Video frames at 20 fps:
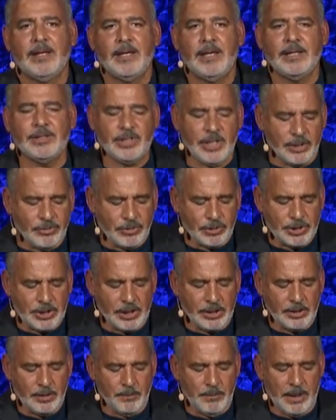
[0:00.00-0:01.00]
It's
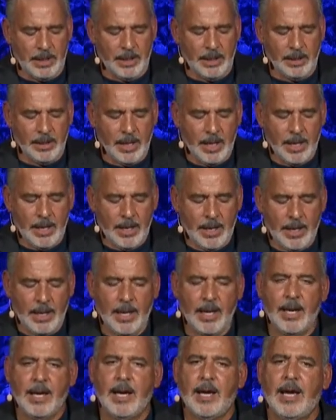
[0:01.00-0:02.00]
interesting to me
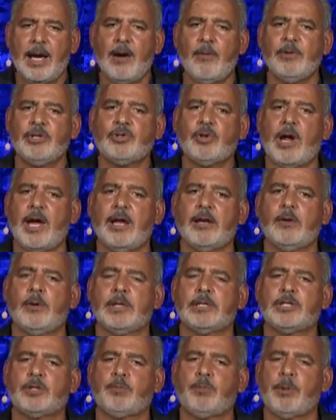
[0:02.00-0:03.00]
how we try to
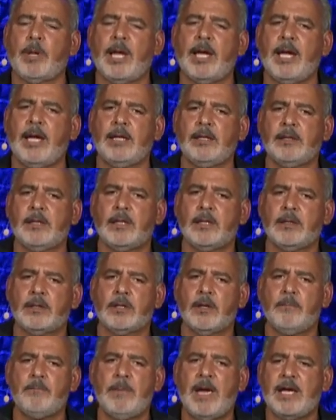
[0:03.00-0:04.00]
explain
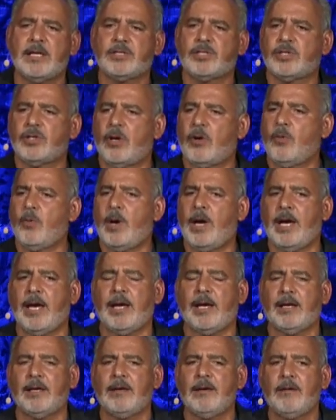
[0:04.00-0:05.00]
the mess
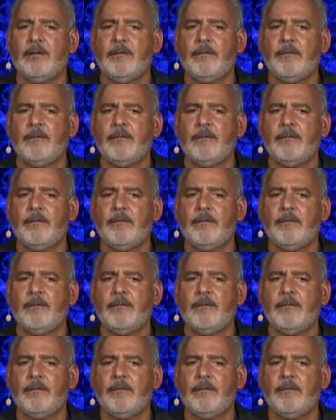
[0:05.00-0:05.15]
away.